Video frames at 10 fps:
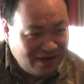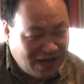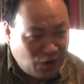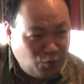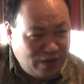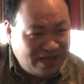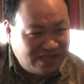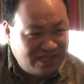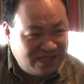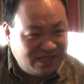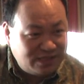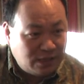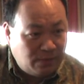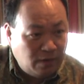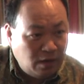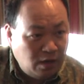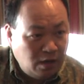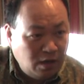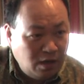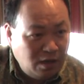How weak is this system?
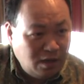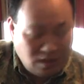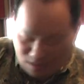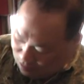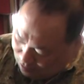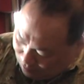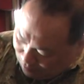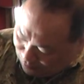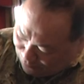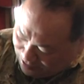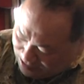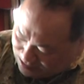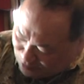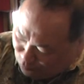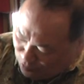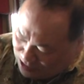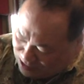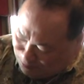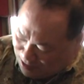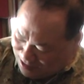All three is the
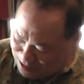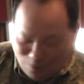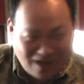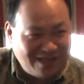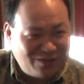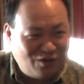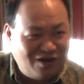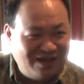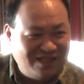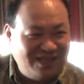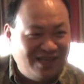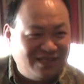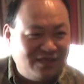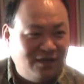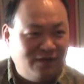weakest part, is where the strongest is.